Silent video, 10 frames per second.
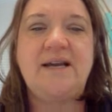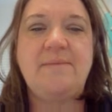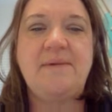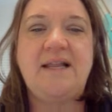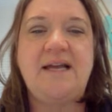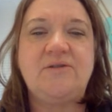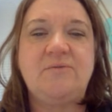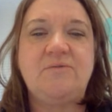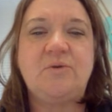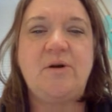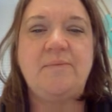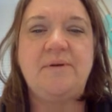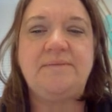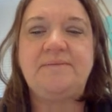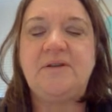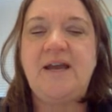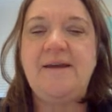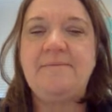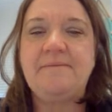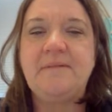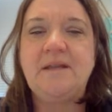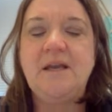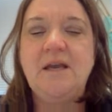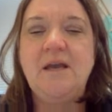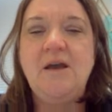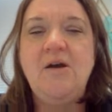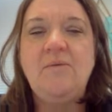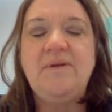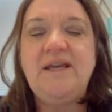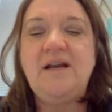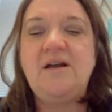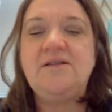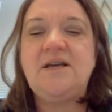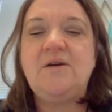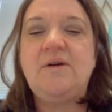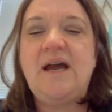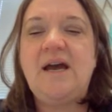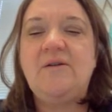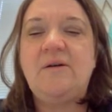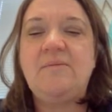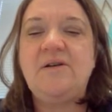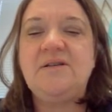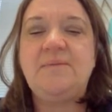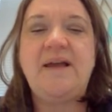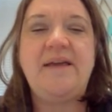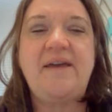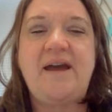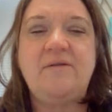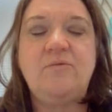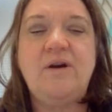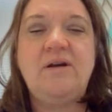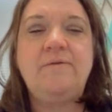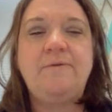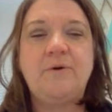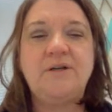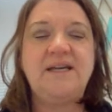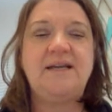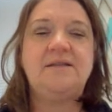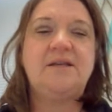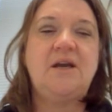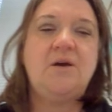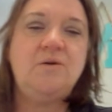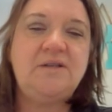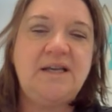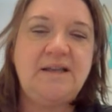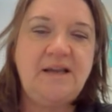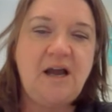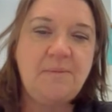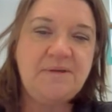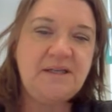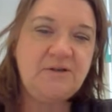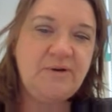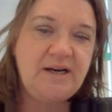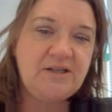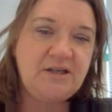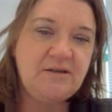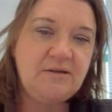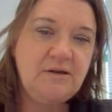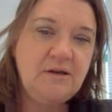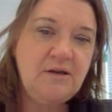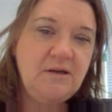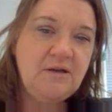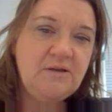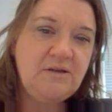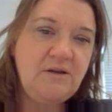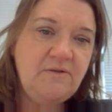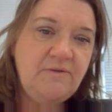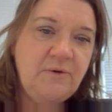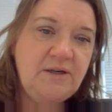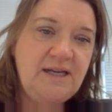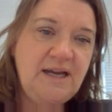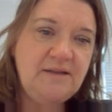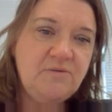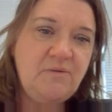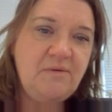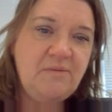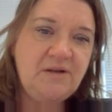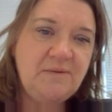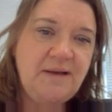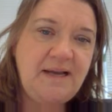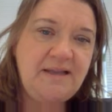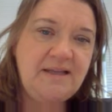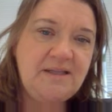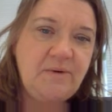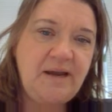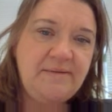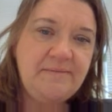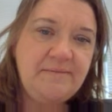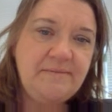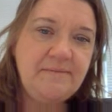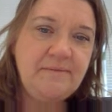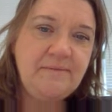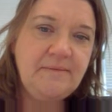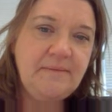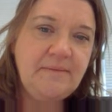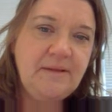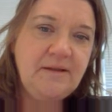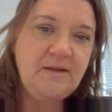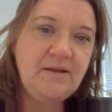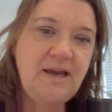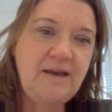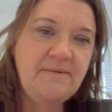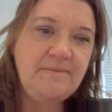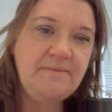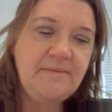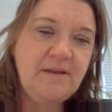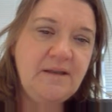I got my classroom door open. Okay. But then also, how do I multiply that? Well, 4 tenths goes in the opposite direction. So the 4 tenths will be multiplied this way. Okay.